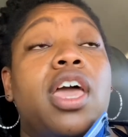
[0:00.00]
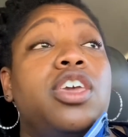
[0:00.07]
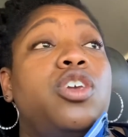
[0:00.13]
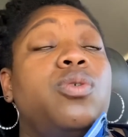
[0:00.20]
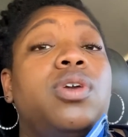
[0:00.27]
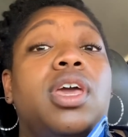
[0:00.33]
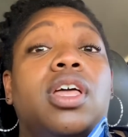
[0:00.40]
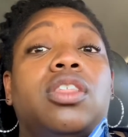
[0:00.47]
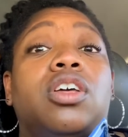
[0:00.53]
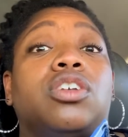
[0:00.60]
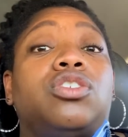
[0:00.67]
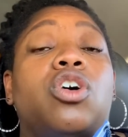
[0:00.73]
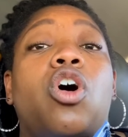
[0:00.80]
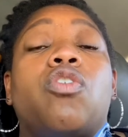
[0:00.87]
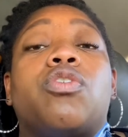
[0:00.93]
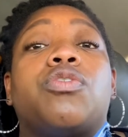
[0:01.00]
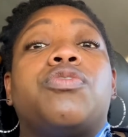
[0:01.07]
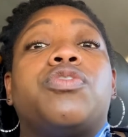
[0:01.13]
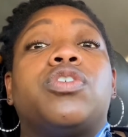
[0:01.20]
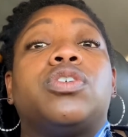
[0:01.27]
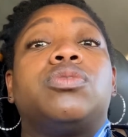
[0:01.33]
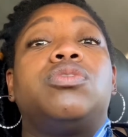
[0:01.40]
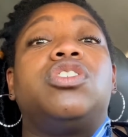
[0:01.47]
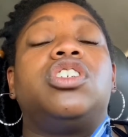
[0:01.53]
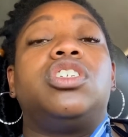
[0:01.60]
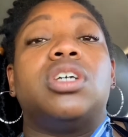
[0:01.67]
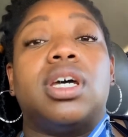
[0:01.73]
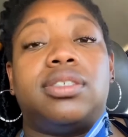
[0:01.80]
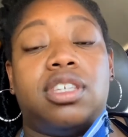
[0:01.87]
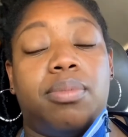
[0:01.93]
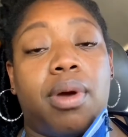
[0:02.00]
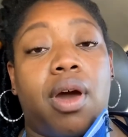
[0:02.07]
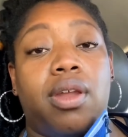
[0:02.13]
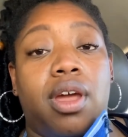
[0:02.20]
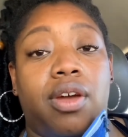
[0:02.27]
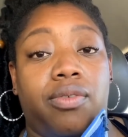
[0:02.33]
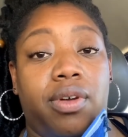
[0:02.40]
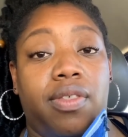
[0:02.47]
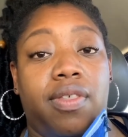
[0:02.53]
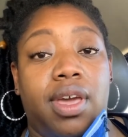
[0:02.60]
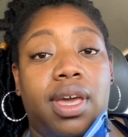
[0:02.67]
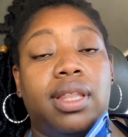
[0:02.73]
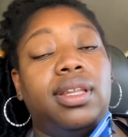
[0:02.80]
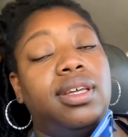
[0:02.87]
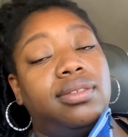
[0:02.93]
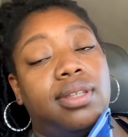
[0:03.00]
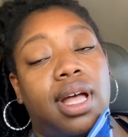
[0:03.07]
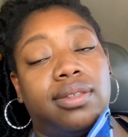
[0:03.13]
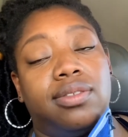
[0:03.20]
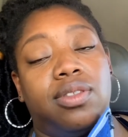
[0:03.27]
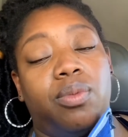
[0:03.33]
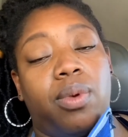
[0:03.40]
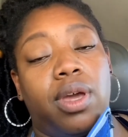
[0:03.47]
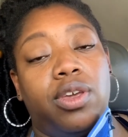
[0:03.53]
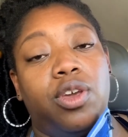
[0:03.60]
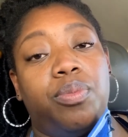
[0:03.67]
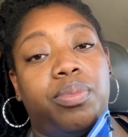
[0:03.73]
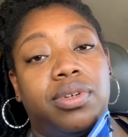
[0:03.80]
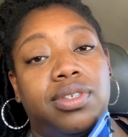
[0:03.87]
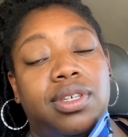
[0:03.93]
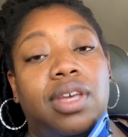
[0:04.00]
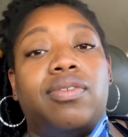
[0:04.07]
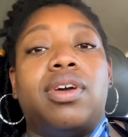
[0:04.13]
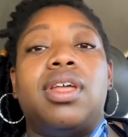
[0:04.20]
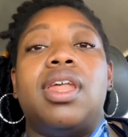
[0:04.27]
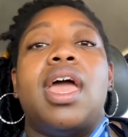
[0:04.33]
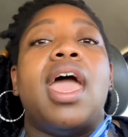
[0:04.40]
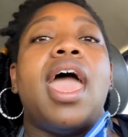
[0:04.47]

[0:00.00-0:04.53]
You get looked over for just about everything. At least that's the way you perceive it.